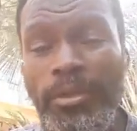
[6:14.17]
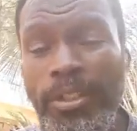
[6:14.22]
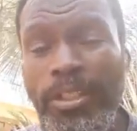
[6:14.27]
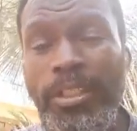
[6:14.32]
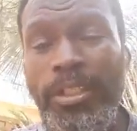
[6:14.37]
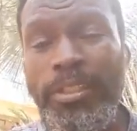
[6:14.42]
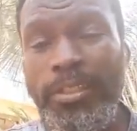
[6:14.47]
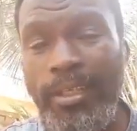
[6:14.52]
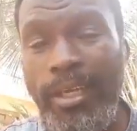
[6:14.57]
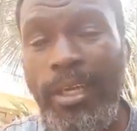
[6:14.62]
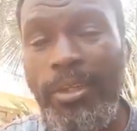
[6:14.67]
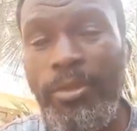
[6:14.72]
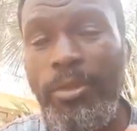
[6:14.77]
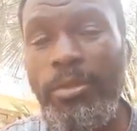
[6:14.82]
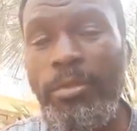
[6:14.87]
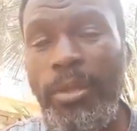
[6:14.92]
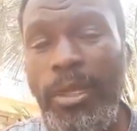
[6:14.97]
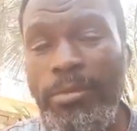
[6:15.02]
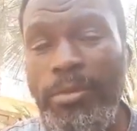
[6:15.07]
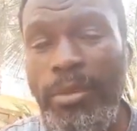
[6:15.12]
in this case
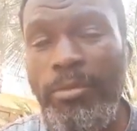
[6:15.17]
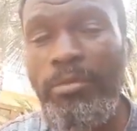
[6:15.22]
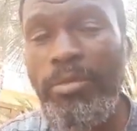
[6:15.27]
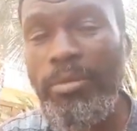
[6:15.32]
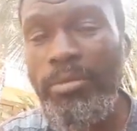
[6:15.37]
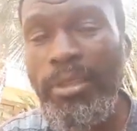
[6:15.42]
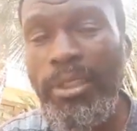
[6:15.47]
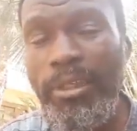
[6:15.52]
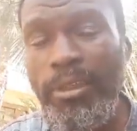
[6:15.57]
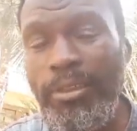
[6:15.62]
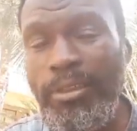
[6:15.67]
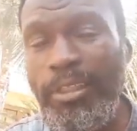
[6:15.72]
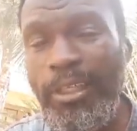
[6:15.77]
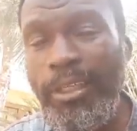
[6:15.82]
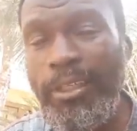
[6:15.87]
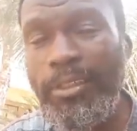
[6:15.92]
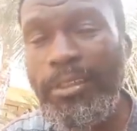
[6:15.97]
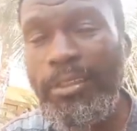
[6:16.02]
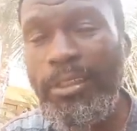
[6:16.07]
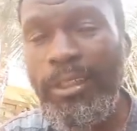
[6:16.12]
which becomes the biblical
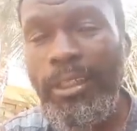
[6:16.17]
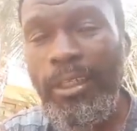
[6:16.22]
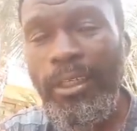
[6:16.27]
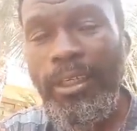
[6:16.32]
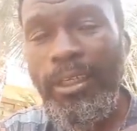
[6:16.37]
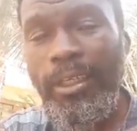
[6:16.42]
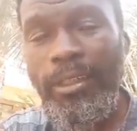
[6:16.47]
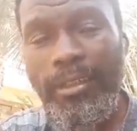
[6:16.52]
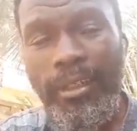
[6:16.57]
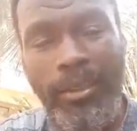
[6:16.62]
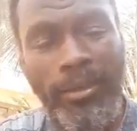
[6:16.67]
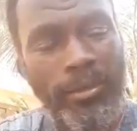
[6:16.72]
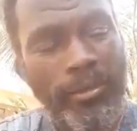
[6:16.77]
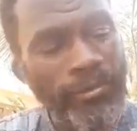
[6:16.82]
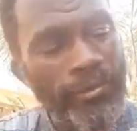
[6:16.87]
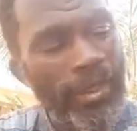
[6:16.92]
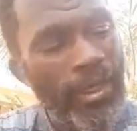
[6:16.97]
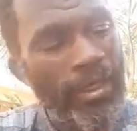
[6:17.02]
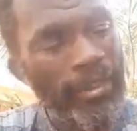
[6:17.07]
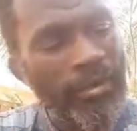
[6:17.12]
text, and then you
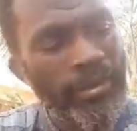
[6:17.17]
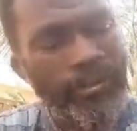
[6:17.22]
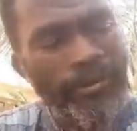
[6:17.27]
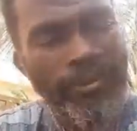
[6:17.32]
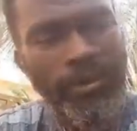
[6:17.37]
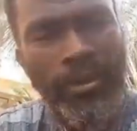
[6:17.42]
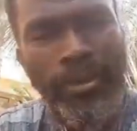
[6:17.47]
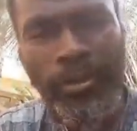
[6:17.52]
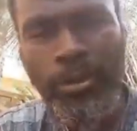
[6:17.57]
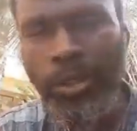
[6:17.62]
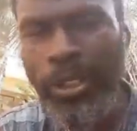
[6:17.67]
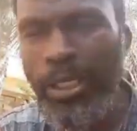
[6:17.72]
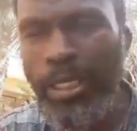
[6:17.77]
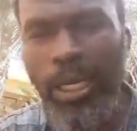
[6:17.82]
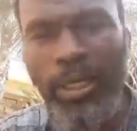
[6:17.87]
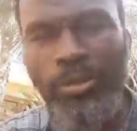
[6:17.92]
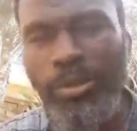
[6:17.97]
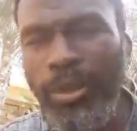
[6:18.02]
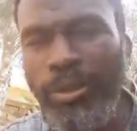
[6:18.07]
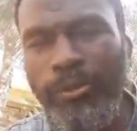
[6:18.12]
find you can
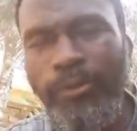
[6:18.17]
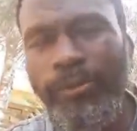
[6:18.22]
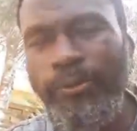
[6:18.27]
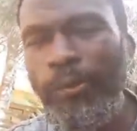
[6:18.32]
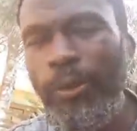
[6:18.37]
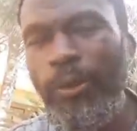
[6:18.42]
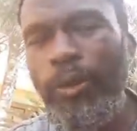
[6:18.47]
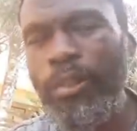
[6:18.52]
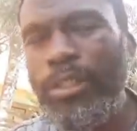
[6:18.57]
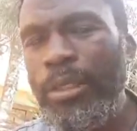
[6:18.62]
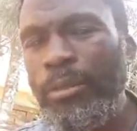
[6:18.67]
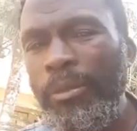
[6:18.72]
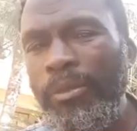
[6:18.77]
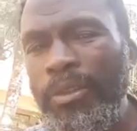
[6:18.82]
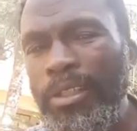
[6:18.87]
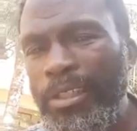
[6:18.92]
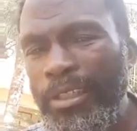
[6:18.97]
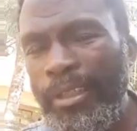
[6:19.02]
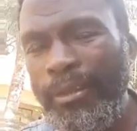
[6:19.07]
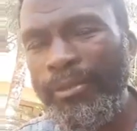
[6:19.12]
actually follow some
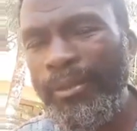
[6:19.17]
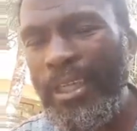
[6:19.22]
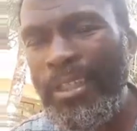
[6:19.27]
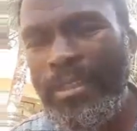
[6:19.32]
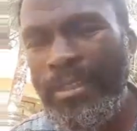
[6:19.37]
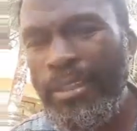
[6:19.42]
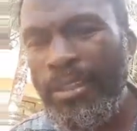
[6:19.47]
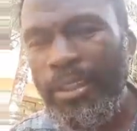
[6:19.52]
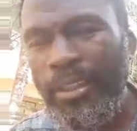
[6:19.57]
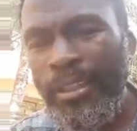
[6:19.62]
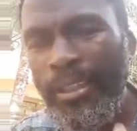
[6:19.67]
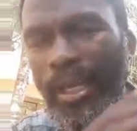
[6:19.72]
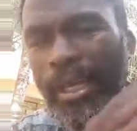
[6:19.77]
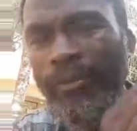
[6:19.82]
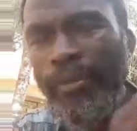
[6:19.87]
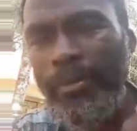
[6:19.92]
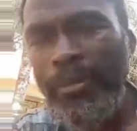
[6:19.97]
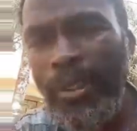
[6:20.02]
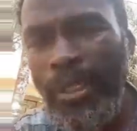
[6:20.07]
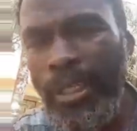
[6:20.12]
of these events,
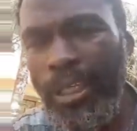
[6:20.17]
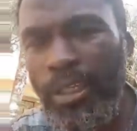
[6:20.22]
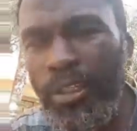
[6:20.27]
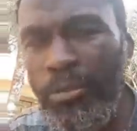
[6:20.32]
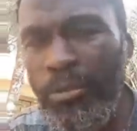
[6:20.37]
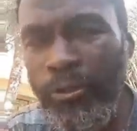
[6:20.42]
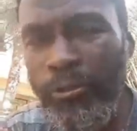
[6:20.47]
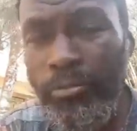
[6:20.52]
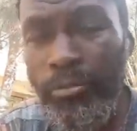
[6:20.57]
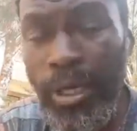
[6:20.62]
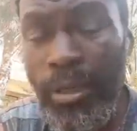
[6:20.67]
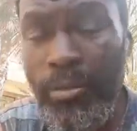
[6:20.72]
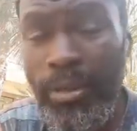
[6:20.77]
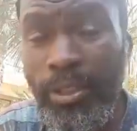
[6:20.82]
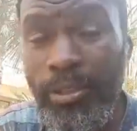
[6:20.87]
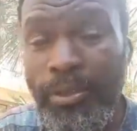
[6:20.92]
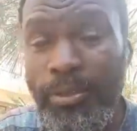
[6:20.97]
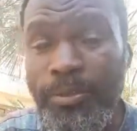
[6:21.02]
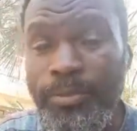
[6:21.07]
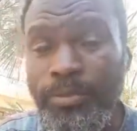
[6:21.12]
like from the kingdom of
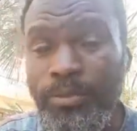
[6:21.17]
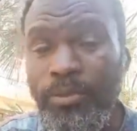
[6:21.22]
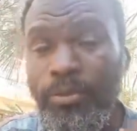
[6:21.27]
Babylon,